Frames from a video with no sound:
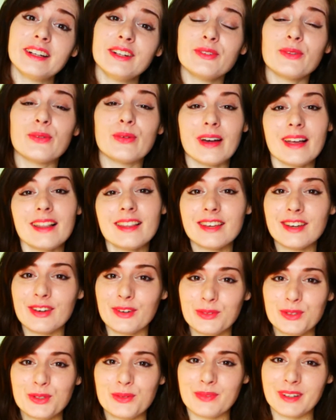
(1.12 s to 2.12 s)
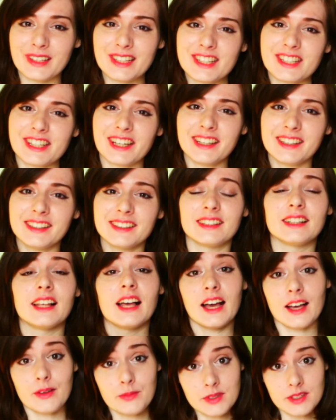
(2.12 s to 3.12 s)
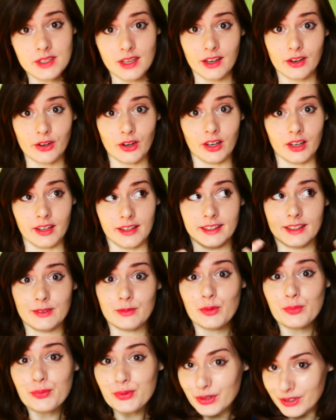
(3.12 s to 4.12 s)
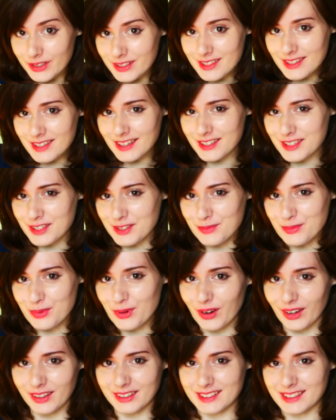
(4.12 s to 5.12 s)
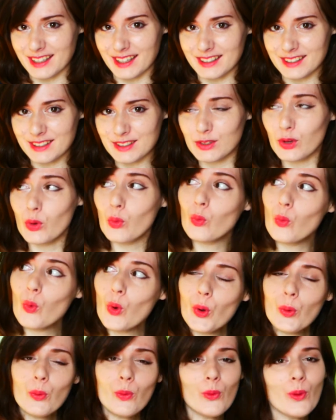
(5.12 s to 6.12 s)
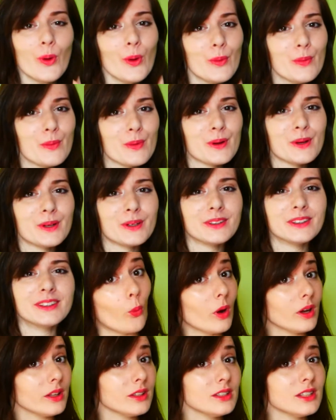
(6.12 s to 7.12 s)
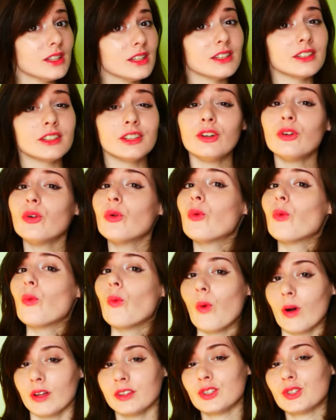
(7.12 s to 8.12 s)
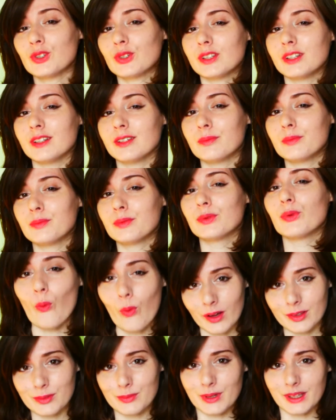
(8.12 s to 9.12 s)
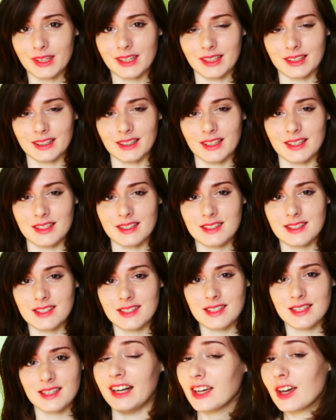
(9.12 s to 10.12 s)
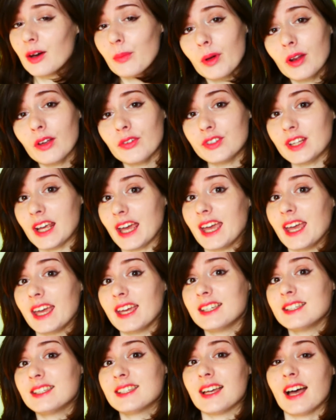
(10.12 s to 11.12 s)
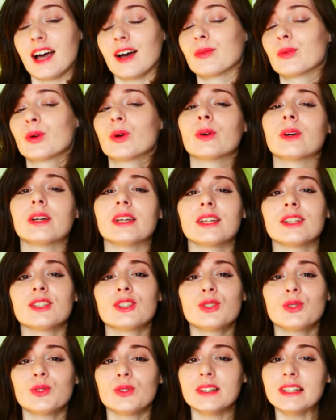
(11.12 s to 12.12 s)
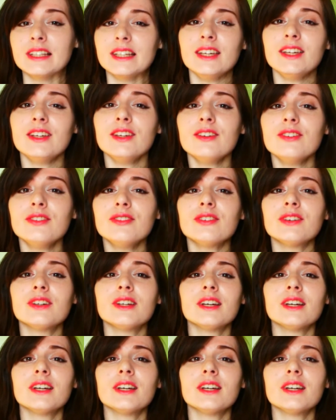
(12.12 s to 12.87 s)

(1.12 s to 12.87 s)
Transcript: and welcome to my channel. I'm Sarah and I'm a princess in process. Woo woo! One year, one trip, one bucket list. In a couple of days I'm going to leave